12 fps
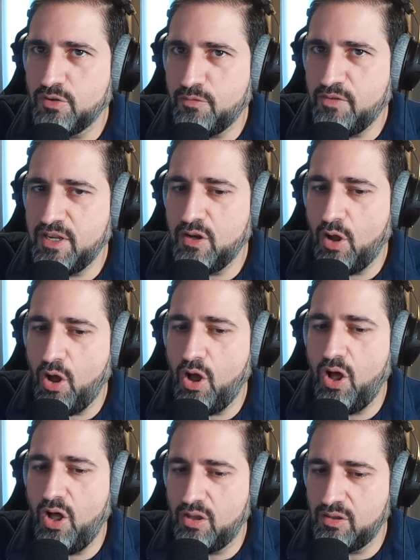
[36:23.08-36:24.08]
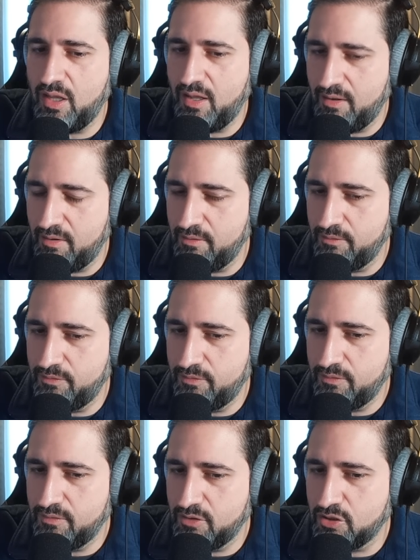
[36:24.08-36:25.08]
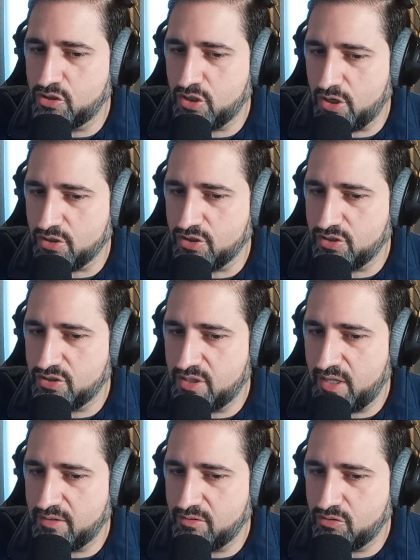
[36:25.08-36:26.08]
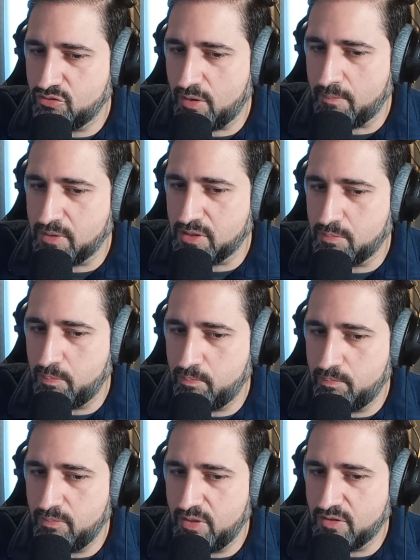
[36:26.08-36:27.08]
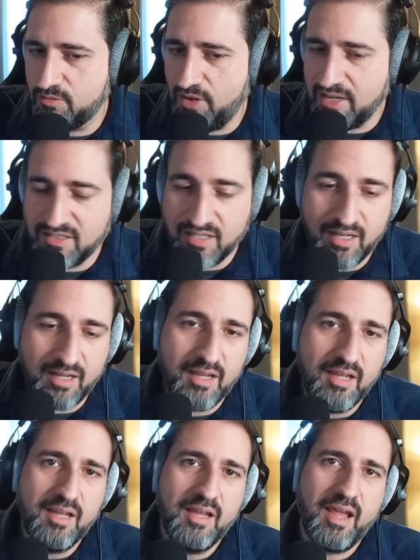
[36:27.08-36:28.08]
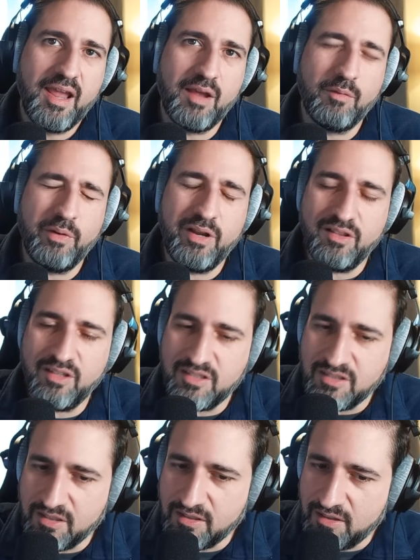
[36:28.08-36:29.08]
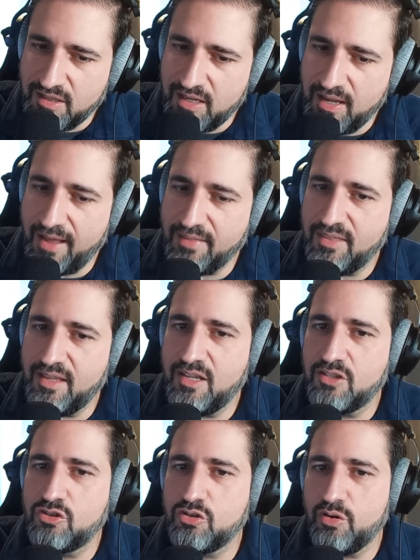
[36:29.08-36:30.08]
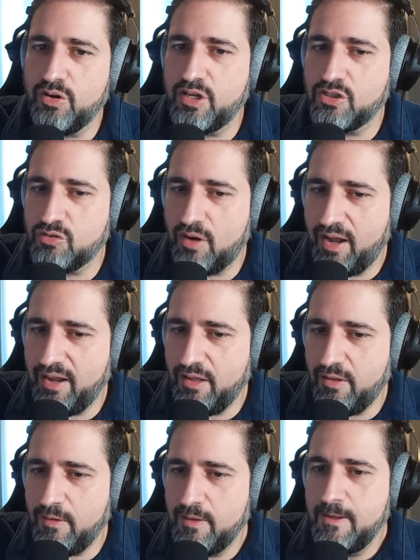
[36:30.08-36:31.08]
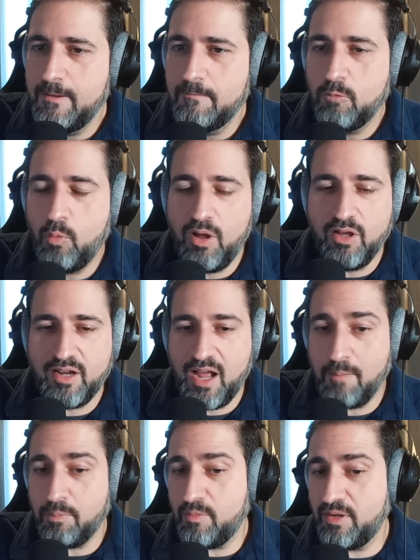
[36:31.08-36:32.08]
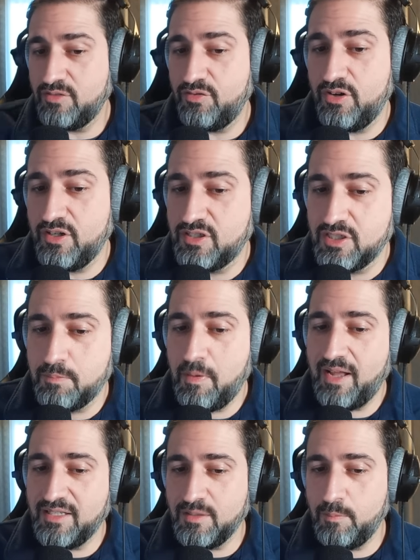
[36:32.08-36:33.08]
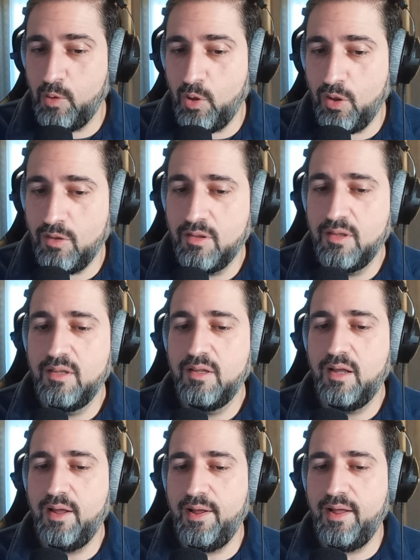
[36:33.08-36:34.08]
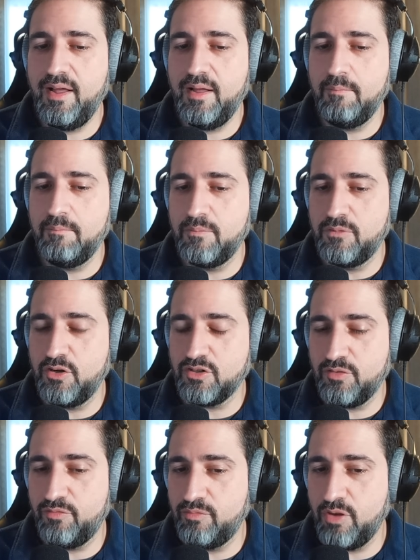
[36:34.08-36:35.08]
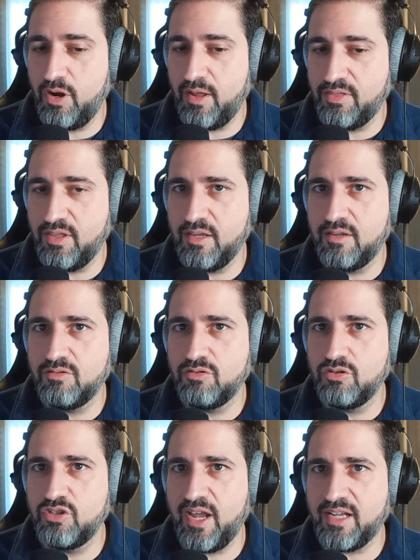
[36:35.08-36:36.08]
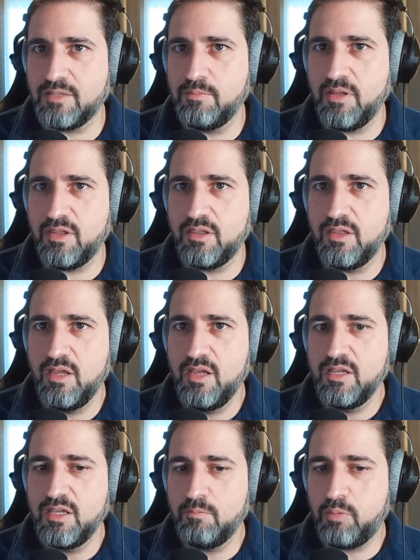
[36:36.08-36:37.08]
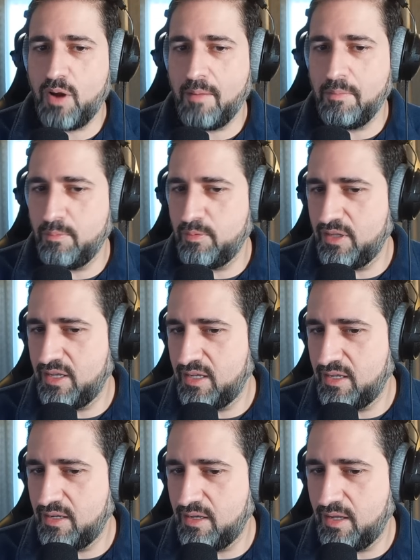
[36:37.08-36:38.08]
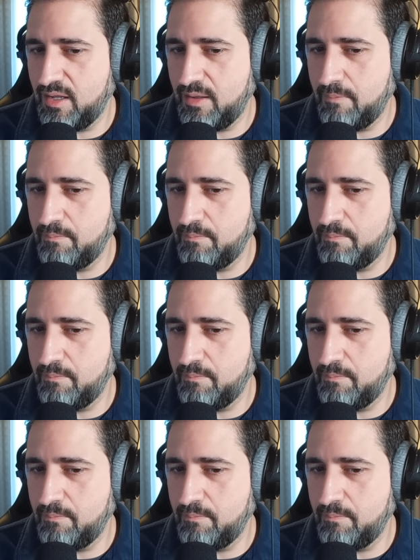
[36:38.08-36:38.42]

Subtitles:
defeat all of the charges that Trump is facing. And realistically, I think a trial, while a compromise verdict is possible, I think Jack Smith probably